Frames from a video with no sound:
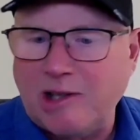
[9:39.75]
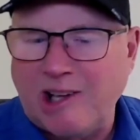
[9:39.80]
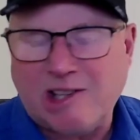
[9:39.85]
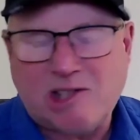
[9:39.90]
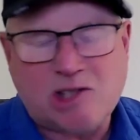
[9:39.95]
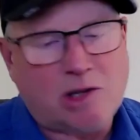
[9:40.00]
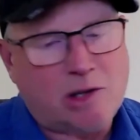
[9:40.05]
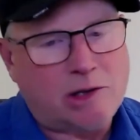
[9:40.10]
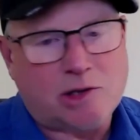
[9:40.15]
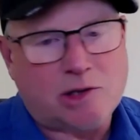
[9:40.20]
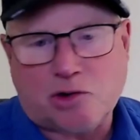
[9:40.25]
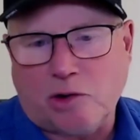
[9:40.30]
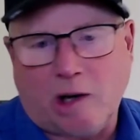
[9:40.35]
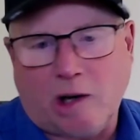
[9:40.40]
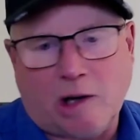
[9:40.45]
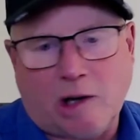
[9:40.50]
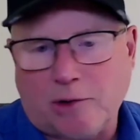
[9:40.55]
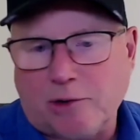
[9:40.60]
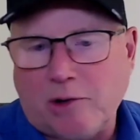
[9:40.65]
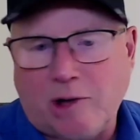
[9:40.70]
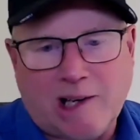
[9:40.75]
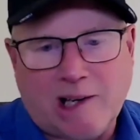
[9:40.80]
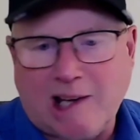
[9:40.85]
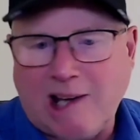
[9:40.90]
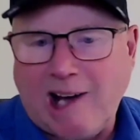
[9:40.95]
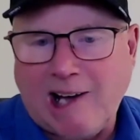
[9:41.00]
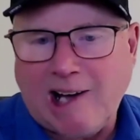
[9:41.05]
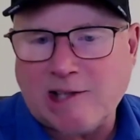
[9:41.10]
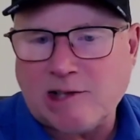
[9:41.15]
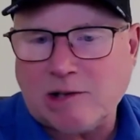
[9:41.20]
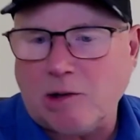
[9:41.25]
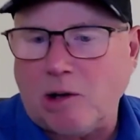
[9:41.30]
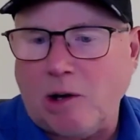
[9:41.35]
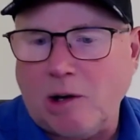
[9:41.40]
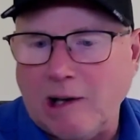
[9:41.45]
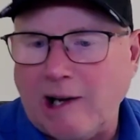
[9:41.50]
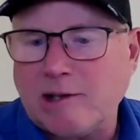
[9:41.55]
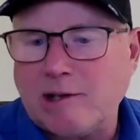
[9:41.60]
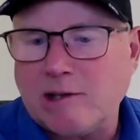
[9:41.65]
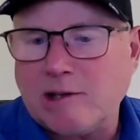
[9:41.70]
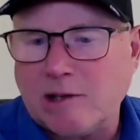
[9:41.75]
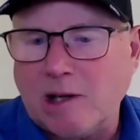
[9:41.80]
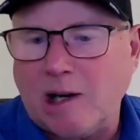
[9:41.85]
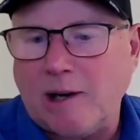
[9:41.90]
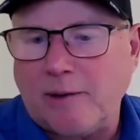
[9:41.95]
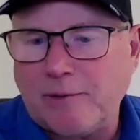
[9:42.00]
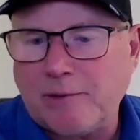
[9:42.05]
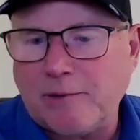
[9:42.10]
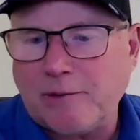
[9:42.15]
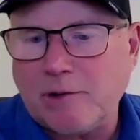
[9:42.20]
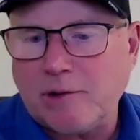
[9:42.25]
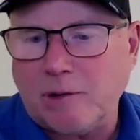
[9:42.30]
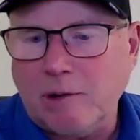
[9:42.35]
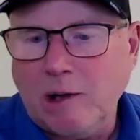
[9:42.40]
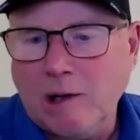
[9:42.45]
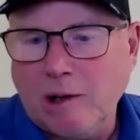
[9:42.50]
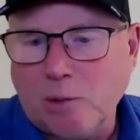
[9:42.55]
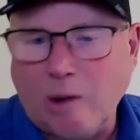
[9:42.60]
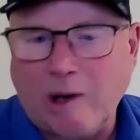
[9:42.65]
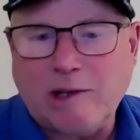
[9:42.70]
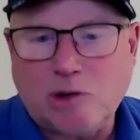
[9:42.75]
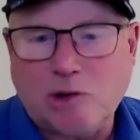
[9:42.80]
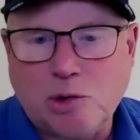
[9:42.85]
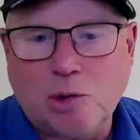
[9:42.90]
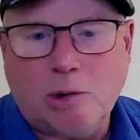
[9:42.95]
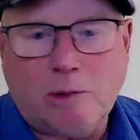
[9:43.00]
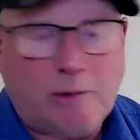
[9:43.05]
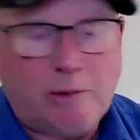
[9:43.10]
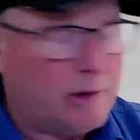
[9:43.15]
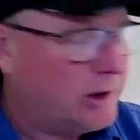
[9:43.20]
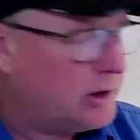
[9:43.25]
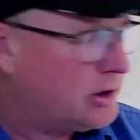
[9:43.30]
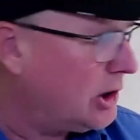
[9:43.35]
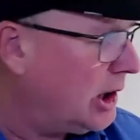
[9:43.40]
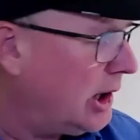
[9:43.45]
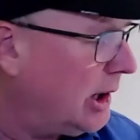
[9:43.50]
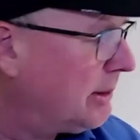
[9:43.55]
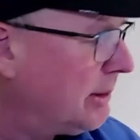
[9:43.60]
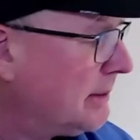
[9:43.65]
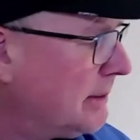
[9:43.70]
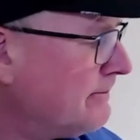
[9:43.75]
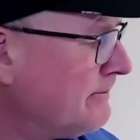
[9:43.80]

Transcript: It's going to struggle trying to cast all that stuff. So right tool for the job.